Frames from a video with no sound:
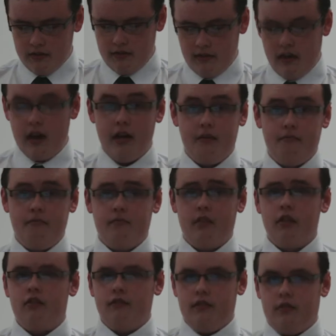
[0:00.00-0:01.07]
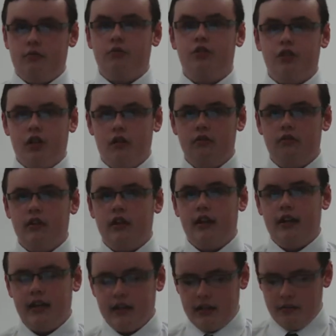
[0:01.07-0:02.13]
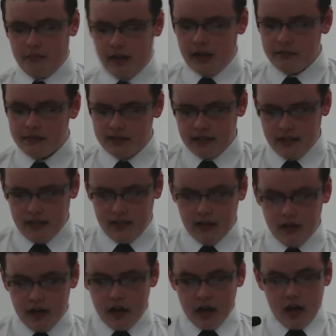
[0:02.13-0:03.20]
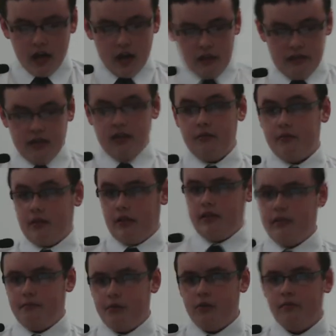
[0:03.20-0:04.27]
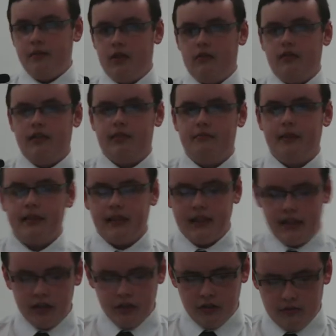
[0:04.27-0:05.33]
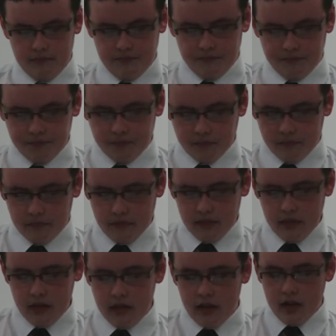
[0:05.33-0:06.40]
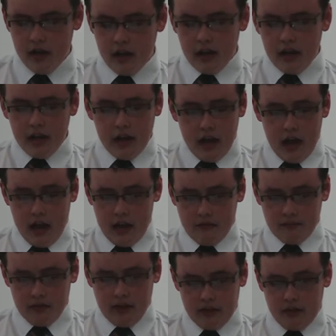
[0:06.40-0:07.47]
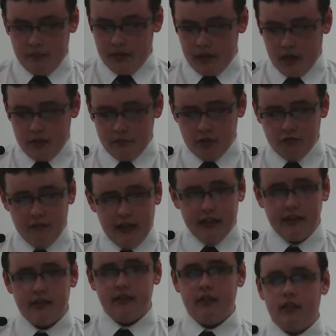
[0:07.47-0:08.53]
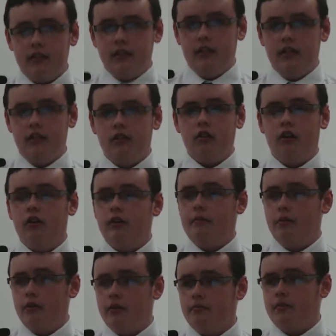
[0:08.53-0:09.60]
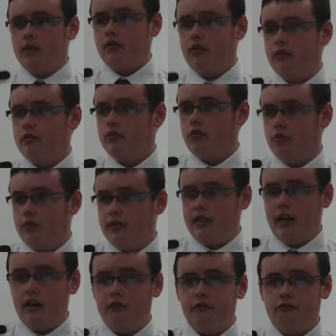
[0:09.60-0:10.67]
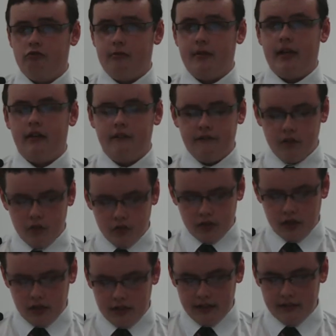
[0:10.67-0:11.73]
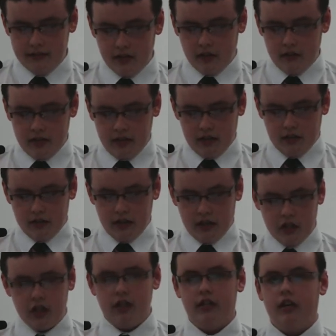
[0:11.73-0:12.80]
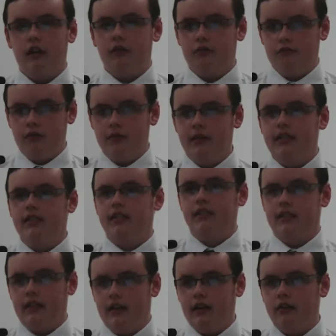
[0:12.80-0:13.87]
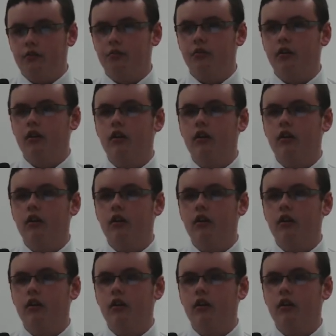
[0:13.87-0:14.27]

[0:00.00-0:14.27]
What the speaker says: us that the results showed I had epilepsy and that he was going to put me on this medication. I then went home to rest, and he got an appointment sorted out for about a fortnight so that he could actually go through in detail